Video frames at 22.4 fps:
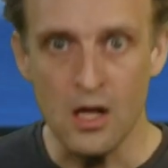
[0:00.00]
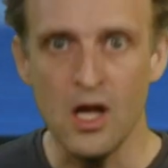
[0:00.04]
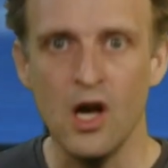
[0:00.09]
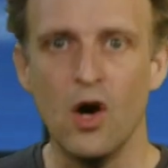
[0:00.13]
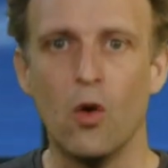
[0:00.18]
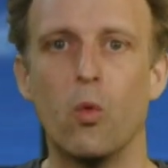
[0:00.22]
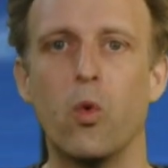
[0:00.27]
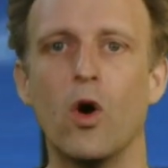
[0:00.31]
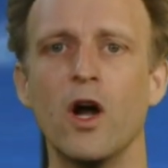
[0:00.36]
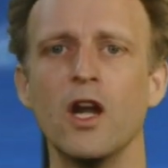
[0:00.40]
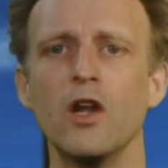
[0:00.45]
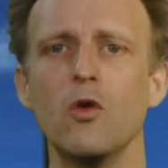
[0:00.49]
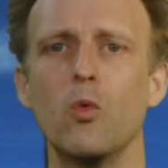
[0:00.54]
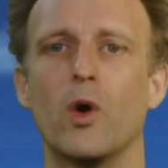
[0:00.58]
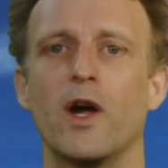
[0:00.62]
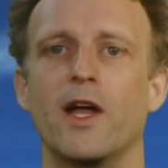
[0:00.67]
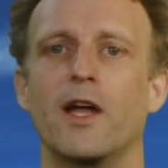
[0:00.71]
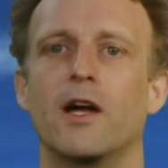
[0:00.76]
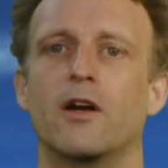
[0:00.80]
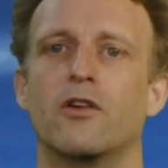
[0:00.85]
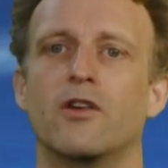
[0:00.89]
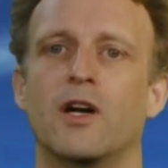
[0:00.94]
One
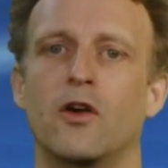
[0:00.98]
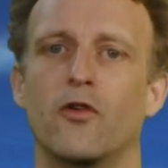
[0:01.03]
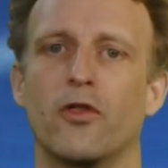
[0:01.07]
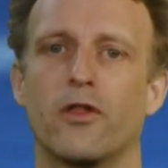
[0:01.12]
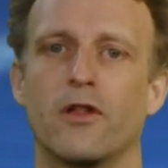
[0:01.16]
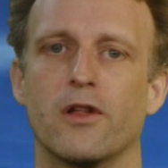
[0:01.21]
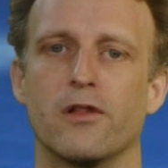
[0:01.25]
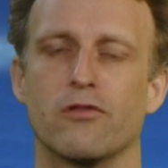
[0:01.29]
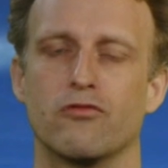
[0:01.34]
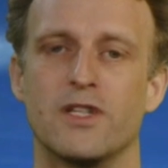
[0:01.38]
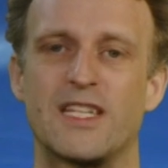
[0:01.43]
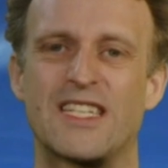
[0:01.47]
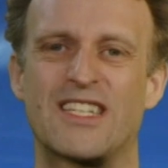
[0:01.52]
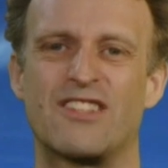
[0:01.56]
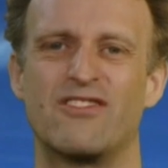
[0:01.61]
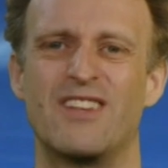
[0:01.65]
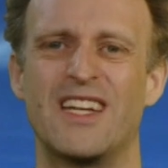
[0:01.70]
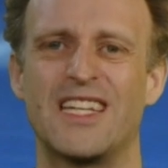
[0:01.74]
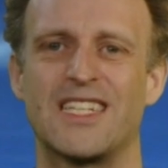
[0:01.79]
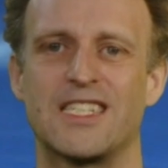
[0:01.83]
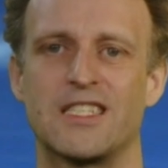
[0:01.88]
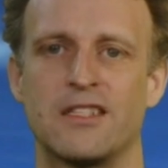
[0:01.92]
way around these
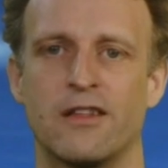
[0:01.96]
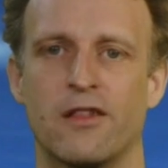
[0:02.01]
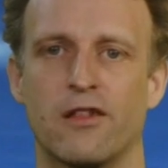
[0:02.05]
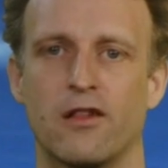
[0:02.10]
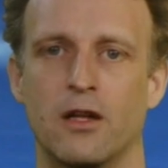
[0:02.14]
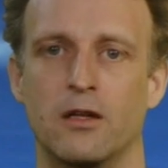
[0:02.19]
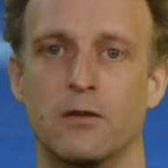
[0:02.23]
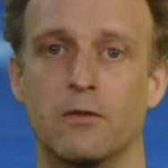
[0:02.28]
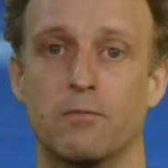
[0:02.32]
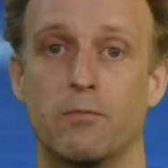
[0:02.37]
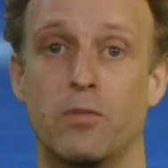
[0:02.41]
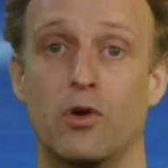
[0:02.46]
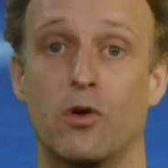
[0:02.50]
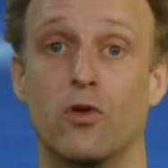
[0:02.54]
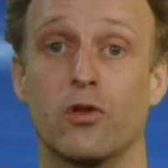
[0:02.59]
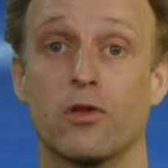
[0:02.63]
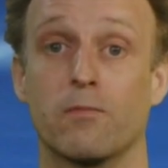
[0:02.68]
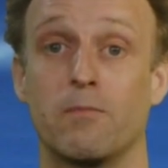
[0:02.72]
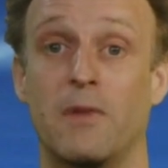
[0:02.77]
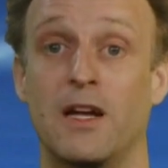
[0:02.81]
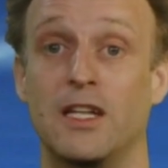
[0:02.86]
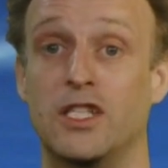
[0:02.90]
restrictions
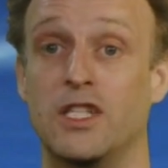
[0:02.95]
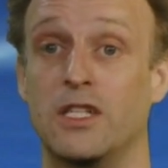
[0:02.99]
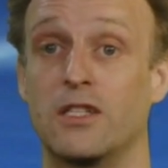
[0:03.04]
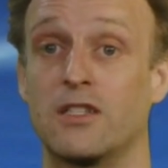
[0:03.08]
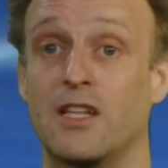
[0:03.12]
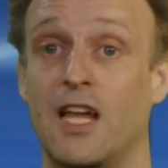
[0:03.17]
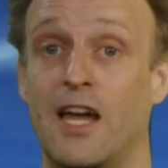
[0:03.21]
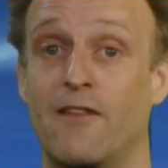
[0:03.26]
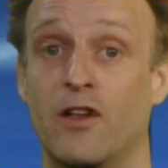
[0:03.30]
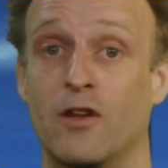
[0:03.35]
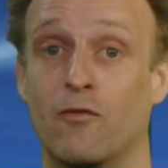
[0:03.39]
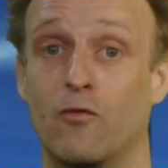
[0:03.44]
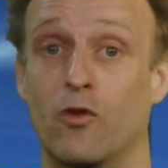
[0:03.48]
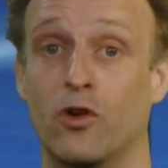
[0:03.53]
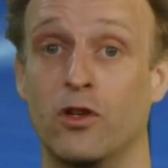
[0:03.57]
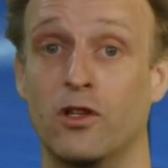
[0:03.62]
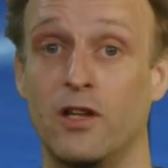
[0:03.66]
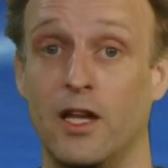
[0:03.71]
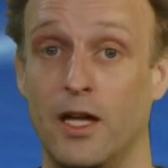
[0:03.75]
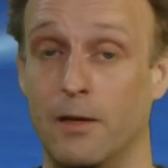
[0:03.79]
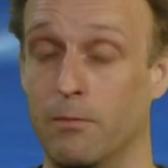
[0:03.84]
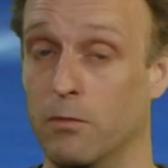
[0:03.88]
imposed by just having one
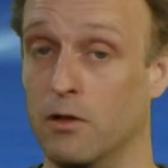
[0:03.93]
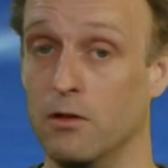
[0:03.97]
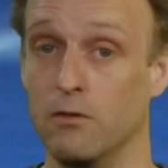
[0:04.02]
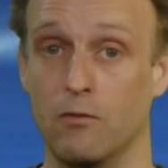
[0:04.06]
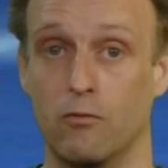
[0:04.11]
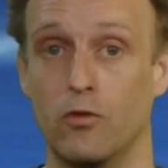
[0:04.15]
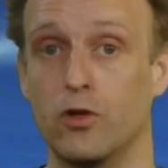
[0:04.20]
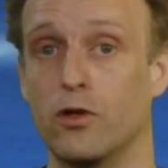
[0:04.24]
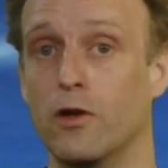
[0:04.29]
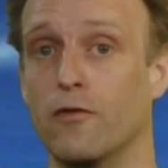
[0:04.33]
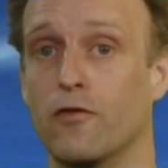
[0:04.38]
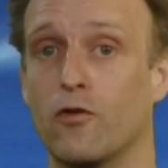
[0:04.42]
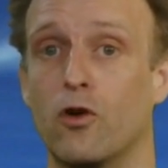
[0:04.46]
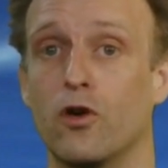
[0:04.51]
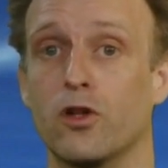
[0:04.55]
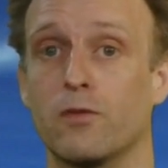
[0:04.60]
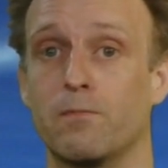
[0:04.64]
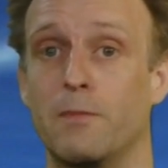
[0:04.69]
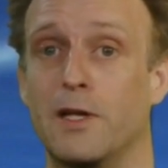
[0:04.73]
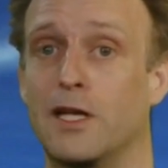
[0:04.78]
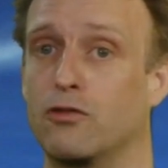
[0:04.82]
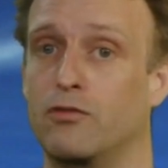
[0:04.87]
table would of course
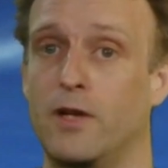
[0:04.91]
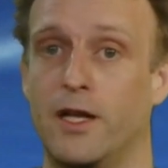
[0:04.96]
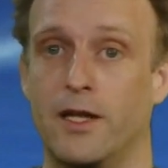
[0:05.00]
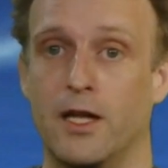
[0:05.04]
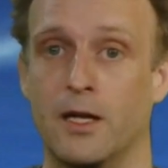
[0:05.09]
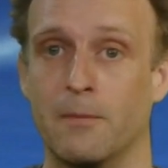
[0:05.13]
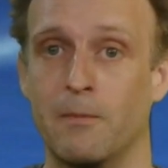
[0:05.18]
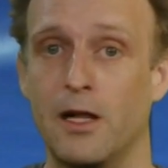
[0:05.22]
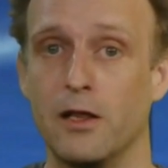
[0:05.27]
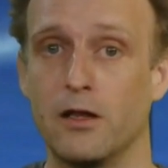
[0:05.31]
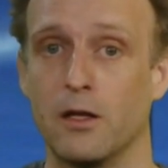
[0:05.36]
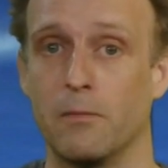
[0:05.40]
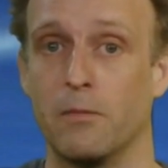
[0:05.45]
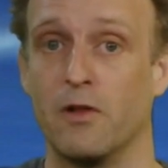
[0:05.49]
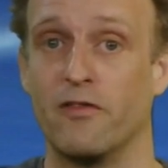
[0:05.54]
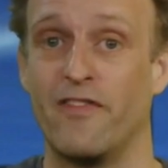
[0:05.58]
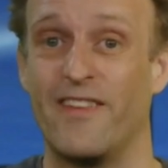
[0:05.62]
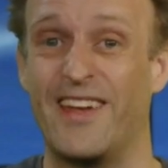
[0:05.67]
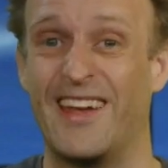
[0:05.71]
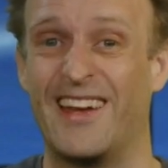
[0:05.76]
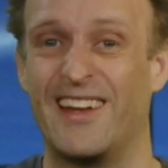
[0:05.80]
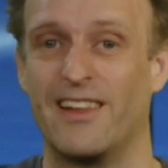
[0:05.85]
be creating multiple
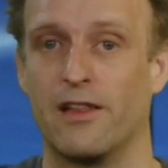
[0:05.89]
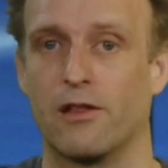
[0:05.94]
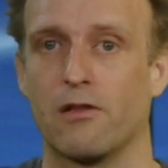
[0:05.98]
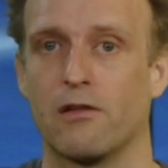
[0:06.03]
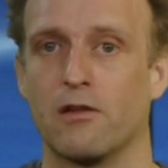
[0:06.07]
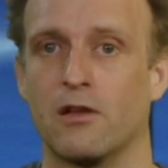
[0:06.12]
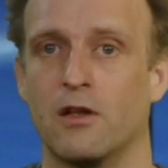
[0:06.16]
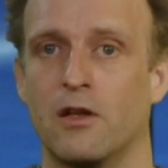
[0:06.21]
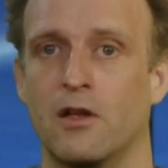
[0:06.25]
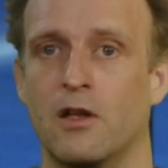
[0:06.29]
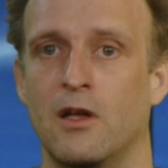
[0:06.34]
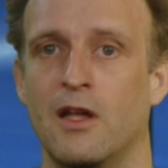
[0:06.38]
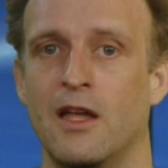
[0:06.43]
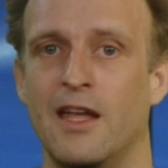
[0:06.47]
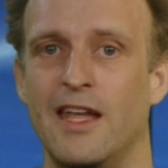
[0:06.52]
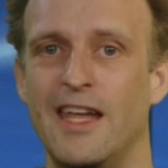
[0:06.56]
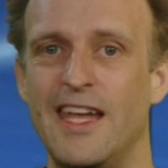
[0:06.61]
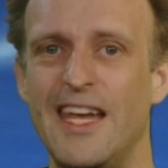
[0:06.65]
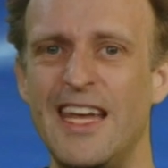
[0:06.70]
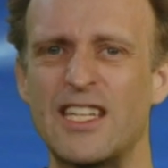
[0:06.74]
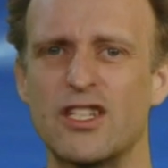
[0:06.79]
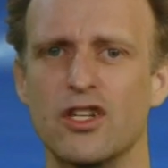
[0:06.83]
files,
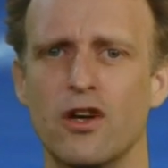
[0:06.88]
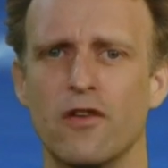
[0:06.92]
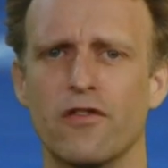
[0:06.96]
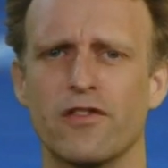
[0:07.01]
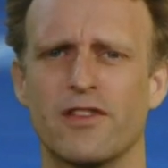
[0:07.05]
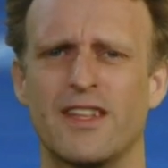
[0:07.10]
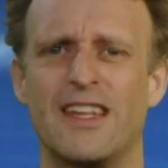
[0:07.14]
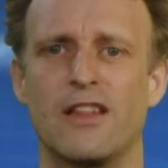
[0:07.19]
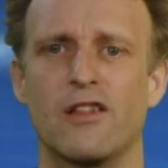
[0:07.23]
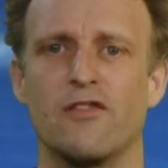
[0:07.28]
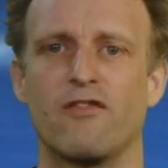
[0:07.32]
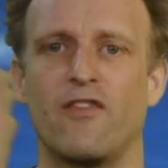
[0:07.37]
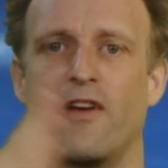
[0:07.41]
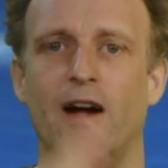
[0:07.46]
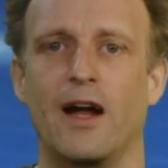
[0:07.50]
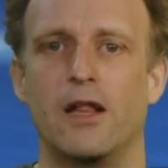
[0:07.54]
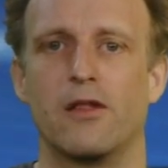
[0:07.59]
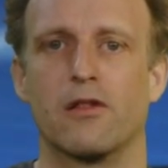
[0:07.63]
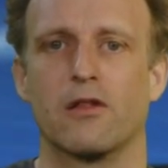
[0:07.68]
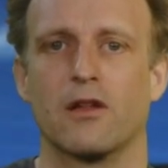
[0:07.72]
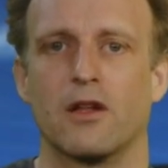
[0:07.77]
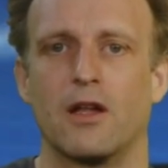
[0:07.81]
each of these
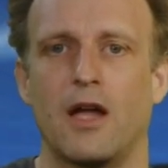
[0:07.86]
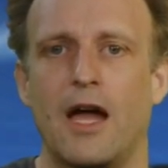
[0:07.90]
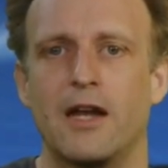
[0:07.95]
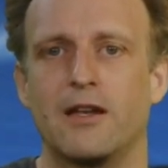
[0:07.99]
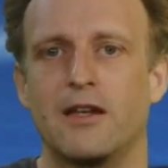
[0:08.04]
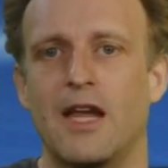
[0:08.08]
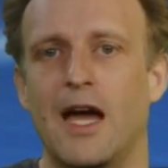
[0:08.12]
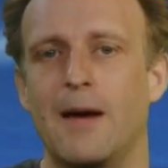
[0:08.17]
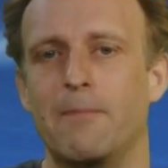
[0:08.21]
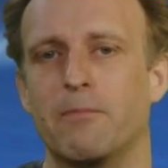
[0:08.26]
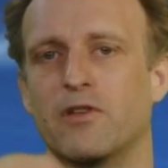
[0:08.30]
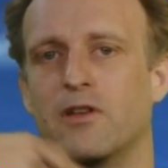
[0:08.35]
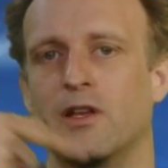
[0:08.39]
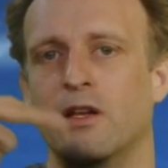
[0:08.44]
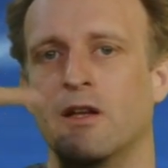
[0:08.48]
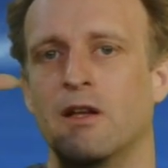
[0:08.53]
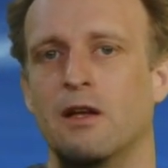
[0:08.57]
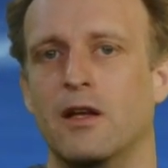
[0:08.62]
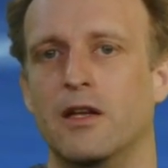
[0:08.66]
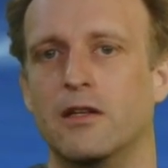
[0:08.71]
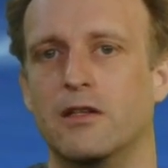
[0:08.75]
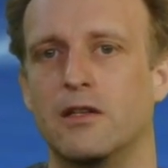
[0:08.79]
files
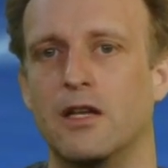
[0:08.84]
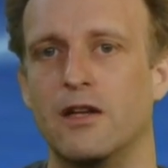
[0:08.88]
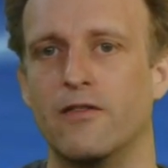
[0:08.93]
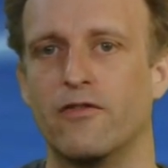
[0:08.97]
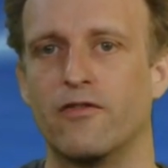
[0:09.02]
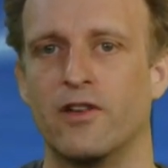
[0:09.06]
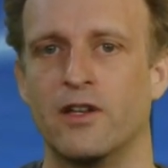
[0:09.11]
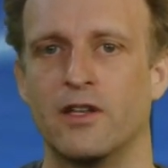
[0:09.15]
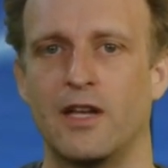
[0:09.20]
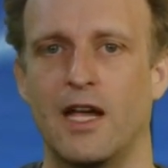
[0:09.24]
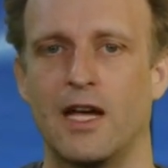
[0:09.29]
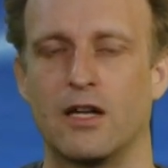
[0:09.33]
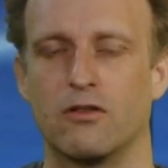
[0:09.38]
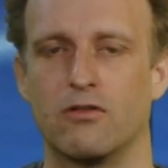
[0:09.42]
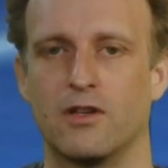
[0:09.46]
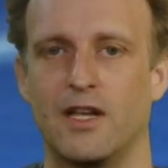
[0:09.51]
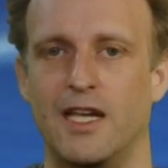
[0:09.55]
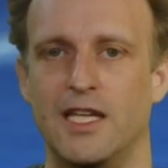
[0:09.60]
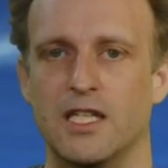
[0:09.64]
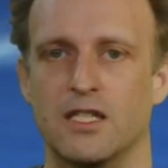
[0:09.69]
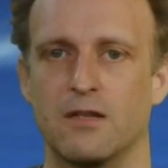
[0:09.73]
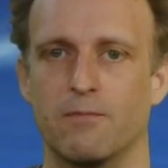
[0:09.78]
adapting a different
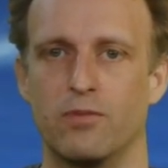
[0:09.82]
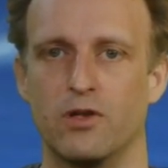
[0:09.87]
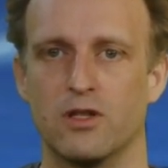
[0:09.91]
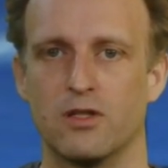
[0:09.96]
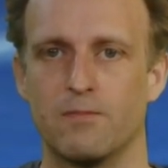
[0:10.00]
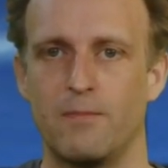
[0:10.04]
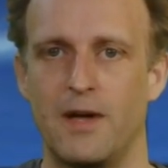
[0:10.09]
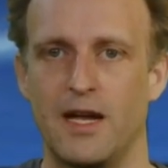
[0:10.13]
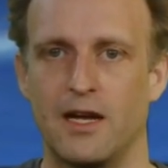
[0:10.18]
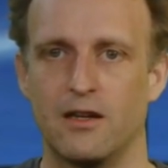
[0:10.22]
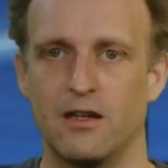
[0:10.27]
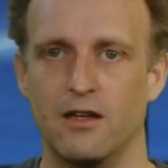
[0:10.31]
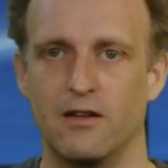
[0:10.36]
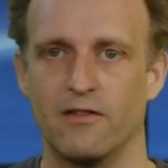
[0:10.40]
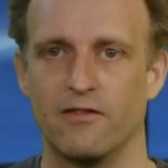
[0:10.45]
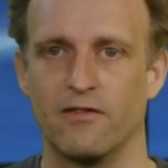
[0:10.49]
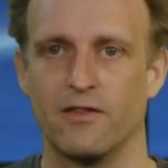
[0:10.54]
aggregation perspective.